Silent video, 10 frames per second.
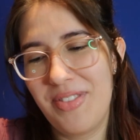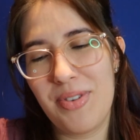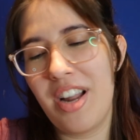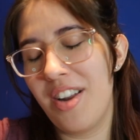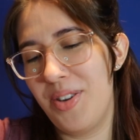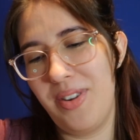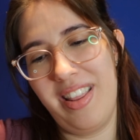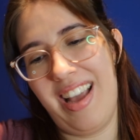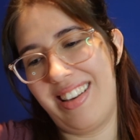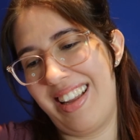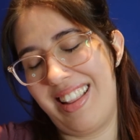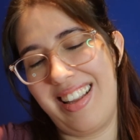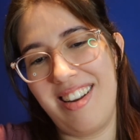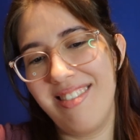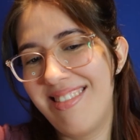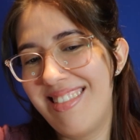We're not doing that, Kathleen.